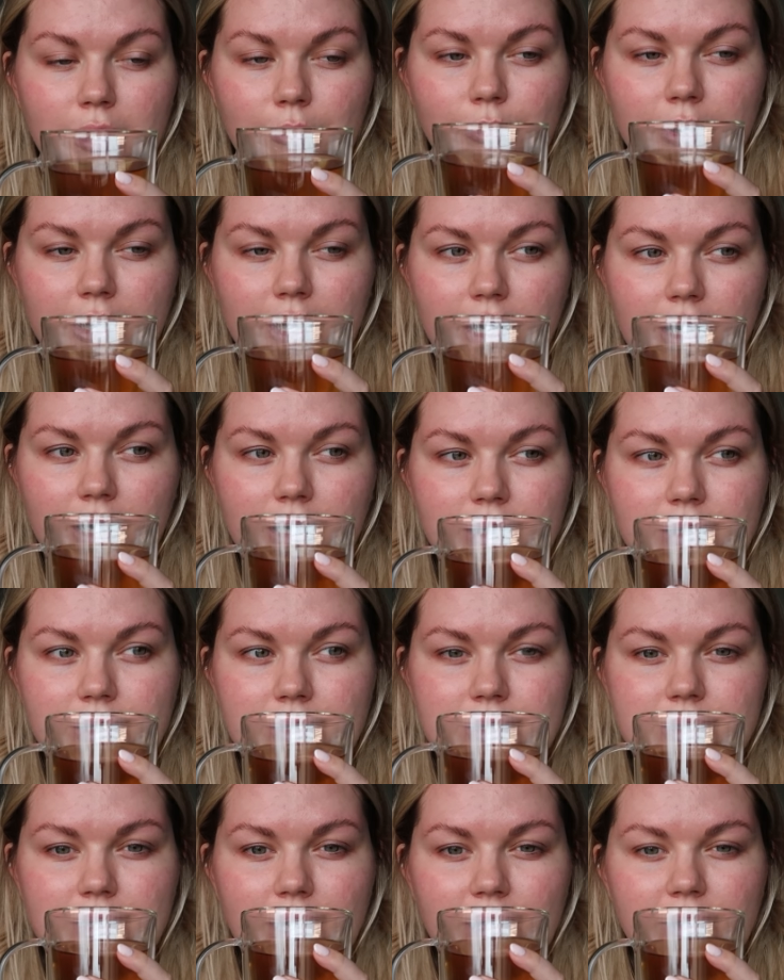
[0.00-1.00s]

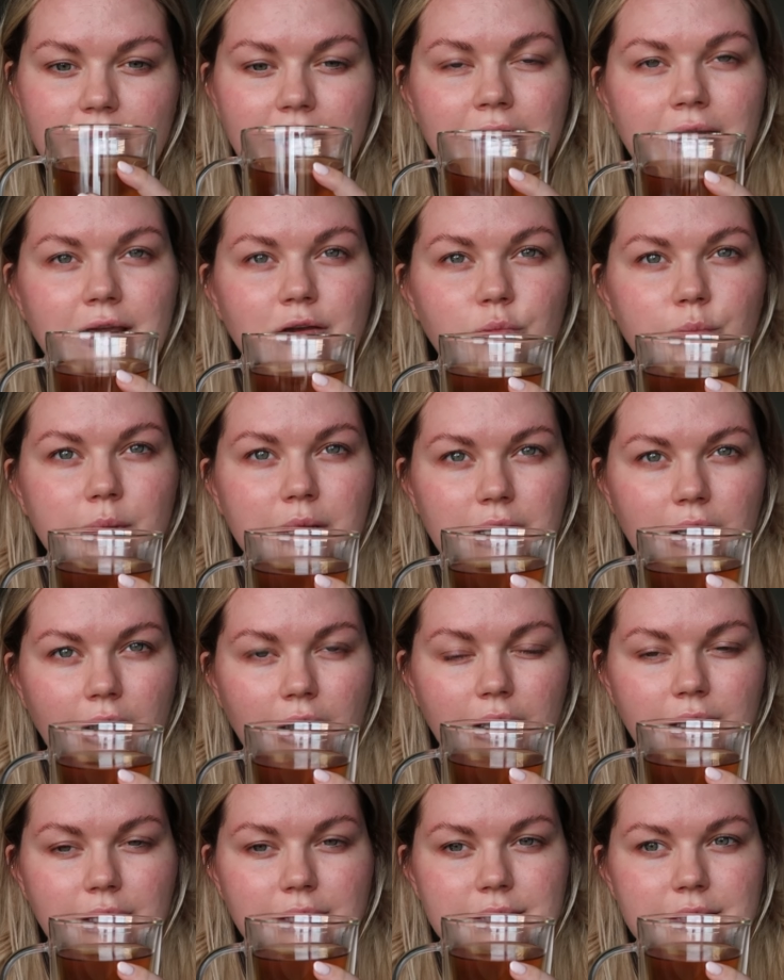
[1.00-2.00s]
because I think it would be
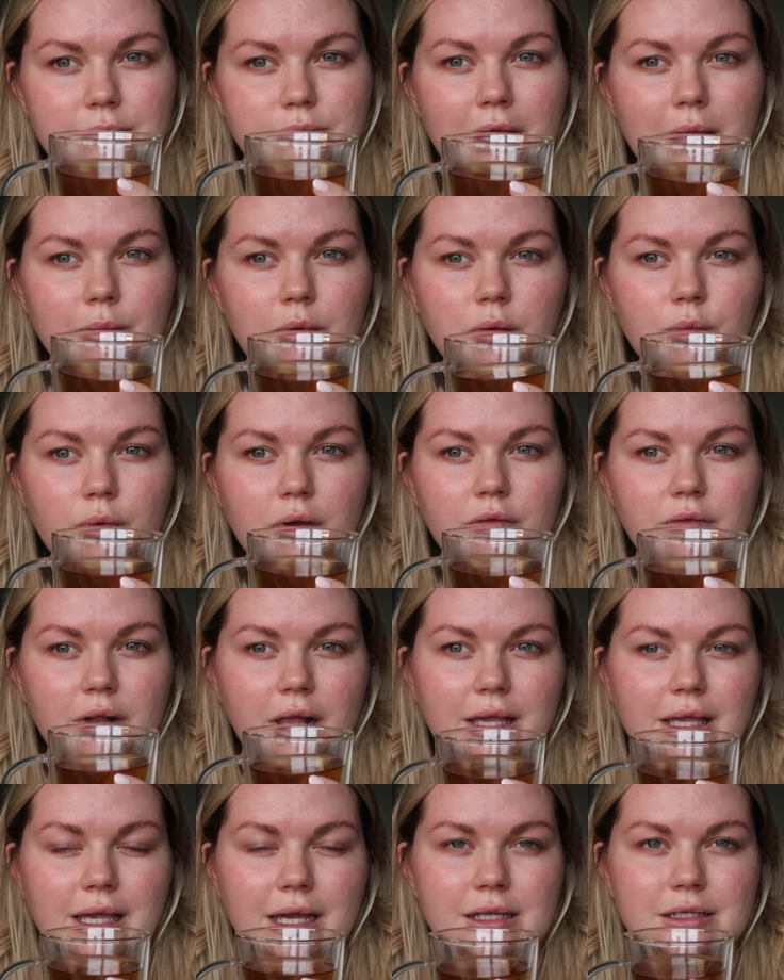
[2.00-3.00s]
nice maybe with
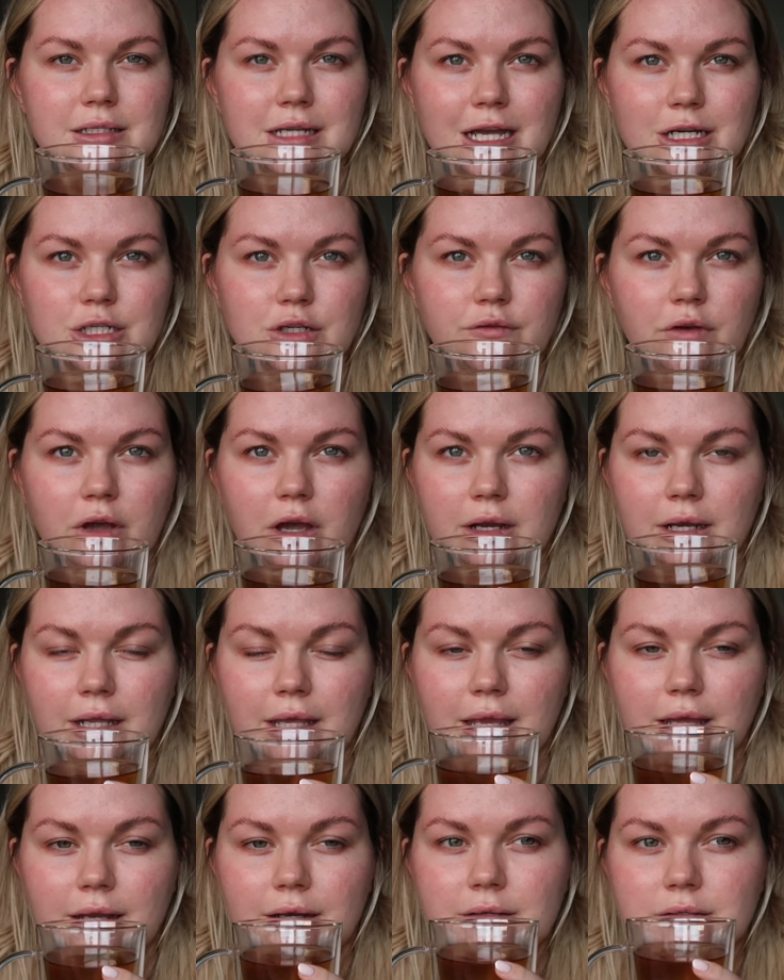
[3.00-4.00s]
like a dash of
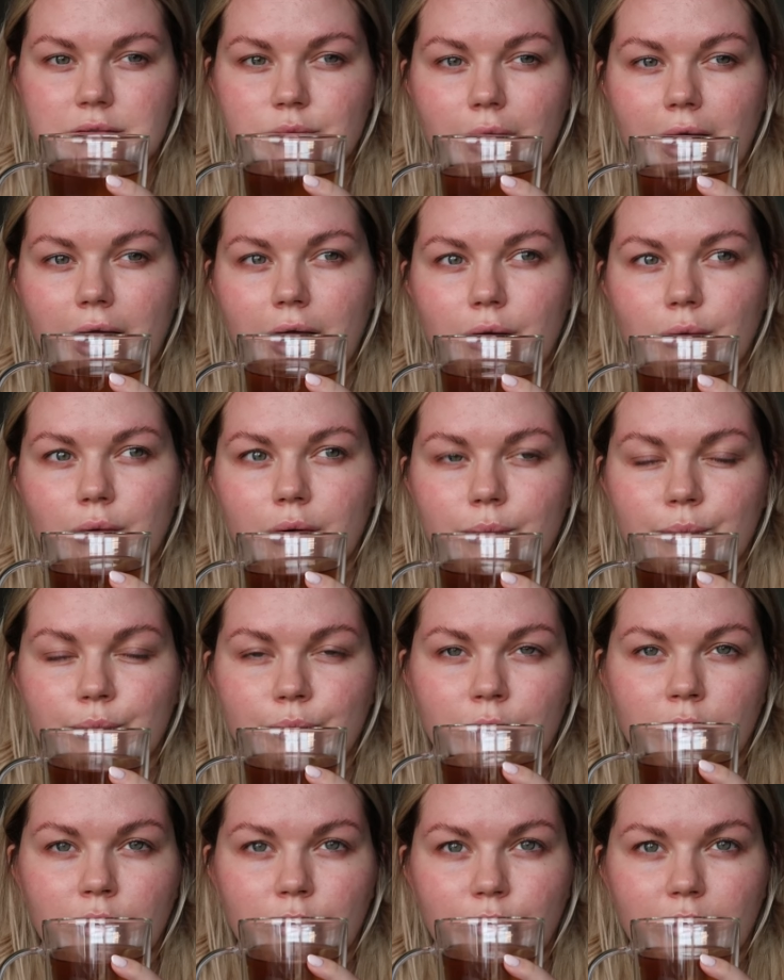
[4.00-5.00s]
honey in as well
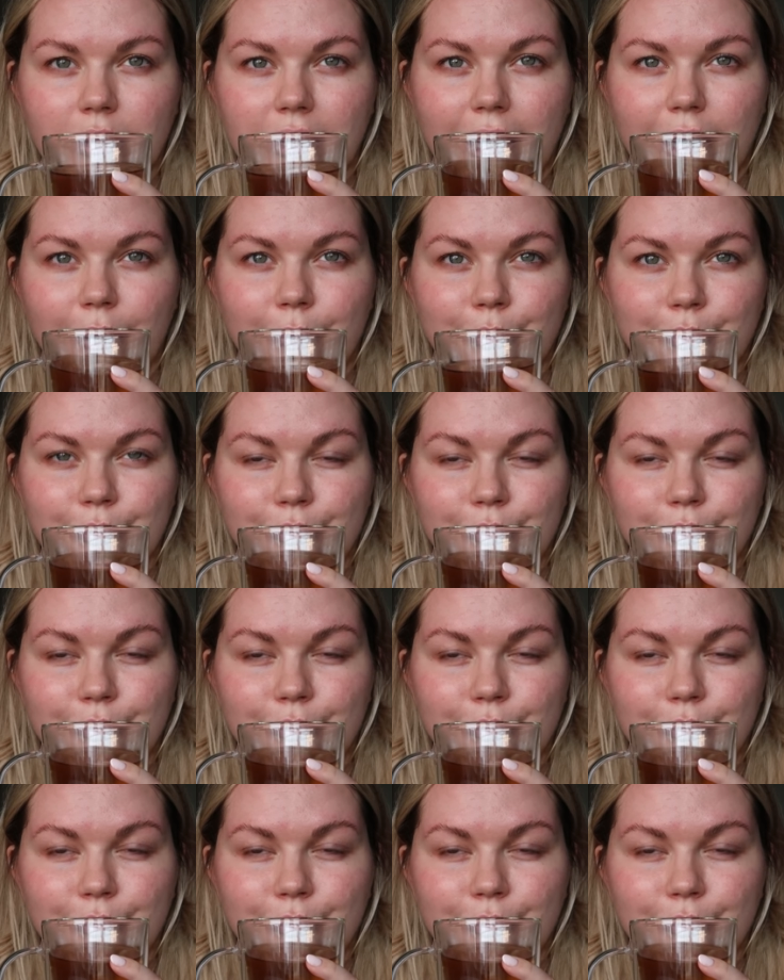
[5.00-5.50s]
but yeah